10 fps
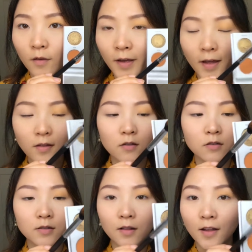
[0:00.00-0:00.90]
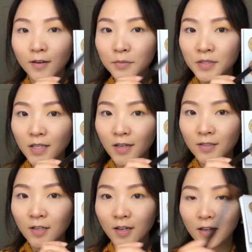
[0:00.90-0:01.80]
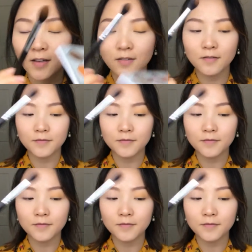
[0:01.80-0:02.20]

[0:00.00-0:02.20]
Okay, there's a lot of products on it.